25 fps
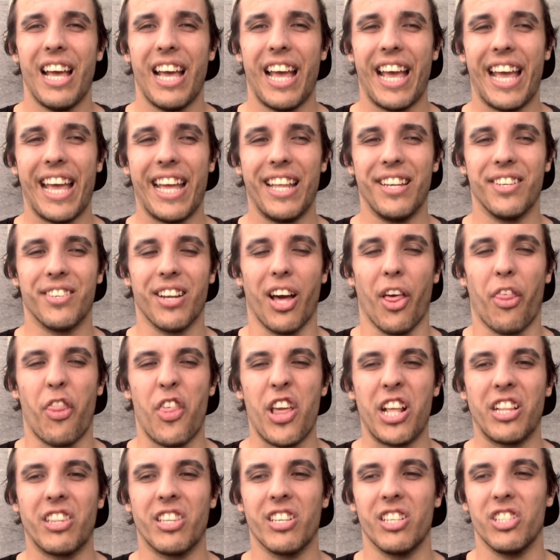And I
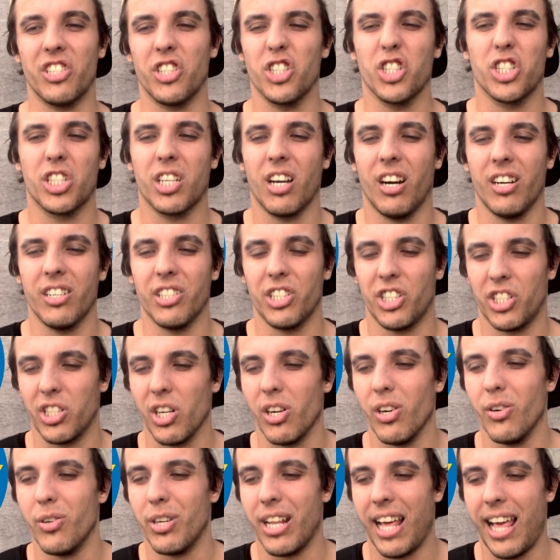think that it just kind of
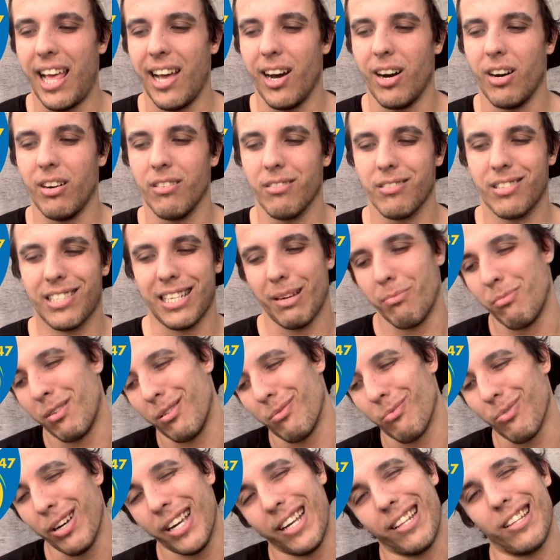showed how
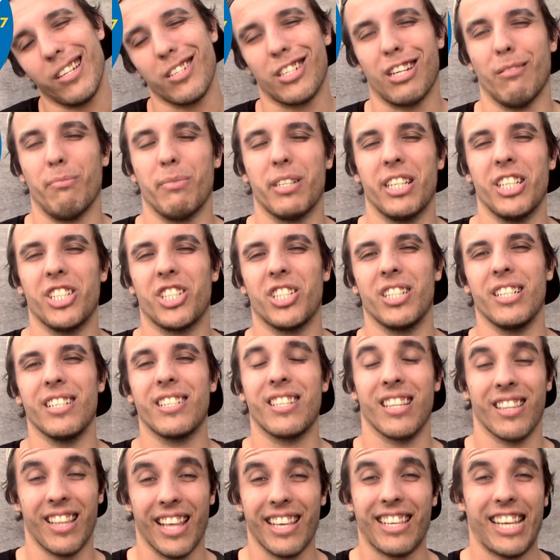somewhat weak this competition
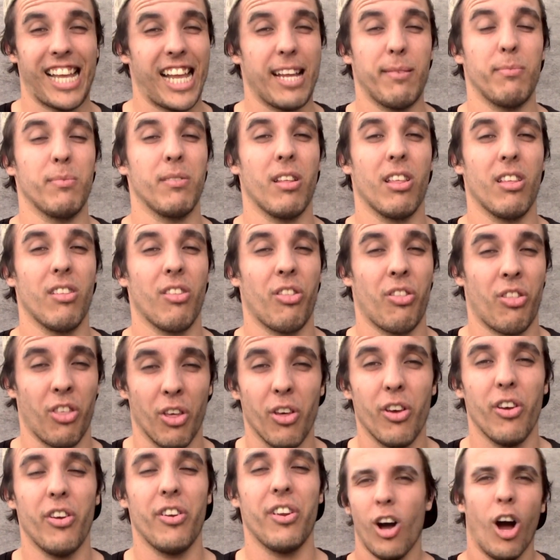is that they came
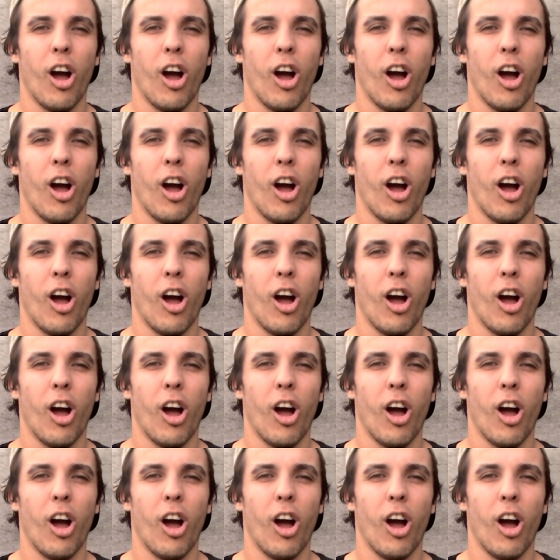3rd.